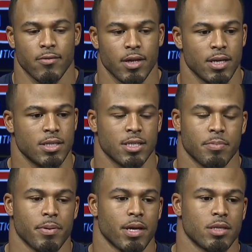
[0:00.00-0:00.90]
It just
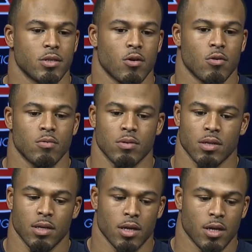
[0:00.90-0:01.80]
depends on,
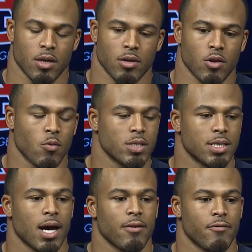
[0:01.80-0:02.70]
you know, what
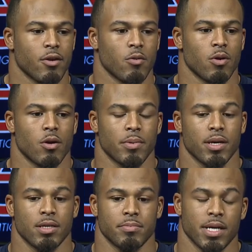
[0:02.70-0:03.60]
side of the field we're on,
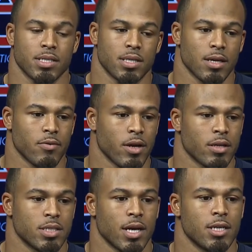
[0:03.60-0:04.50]
because me and Steve are
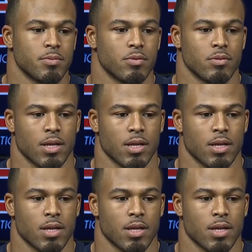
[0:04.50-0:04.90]
interchangeable.